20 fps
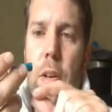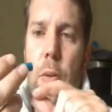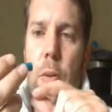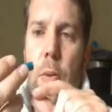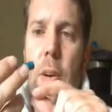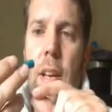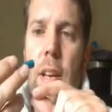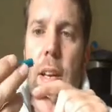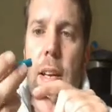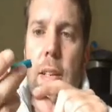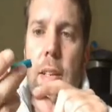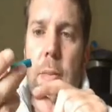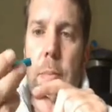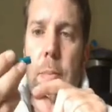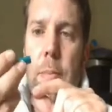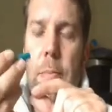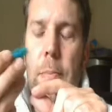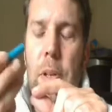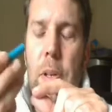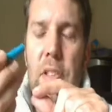Well, there's
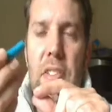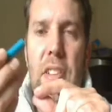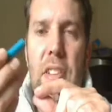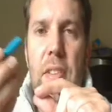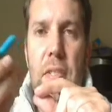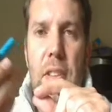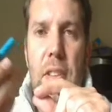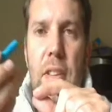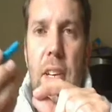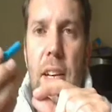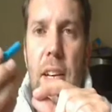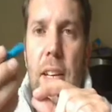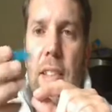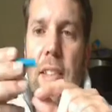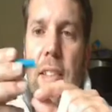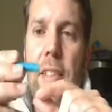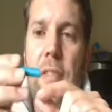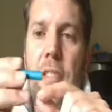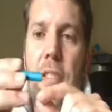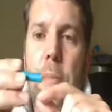positives and
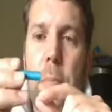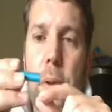negatives. The